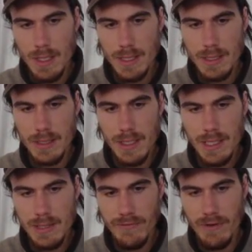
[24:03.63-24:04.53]
Yeah, it's a
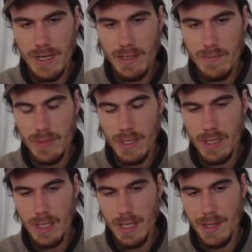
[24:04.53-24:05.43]
nice phrase,
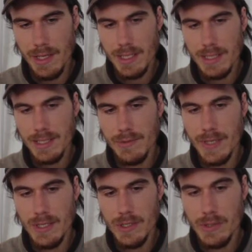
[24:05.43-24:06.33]
but I think it's a
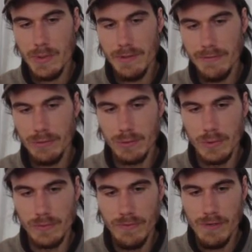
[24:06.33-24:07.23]
little bit too
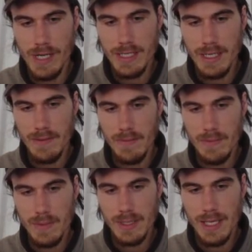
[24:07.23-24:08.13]
informal for an essay.
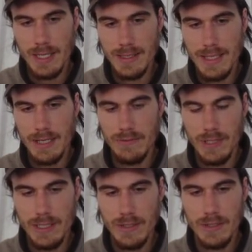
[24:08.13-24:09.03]
They're
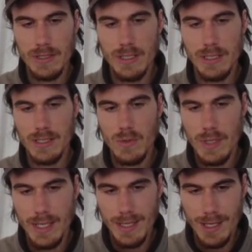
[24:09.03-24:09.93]
downright hostile, it's
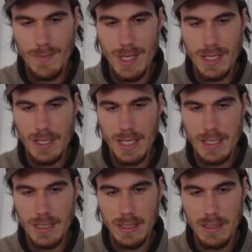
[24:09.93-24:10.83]
quite
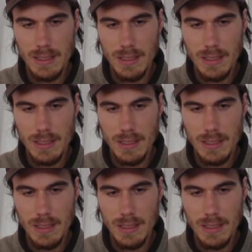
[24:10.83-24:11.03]
opinionated.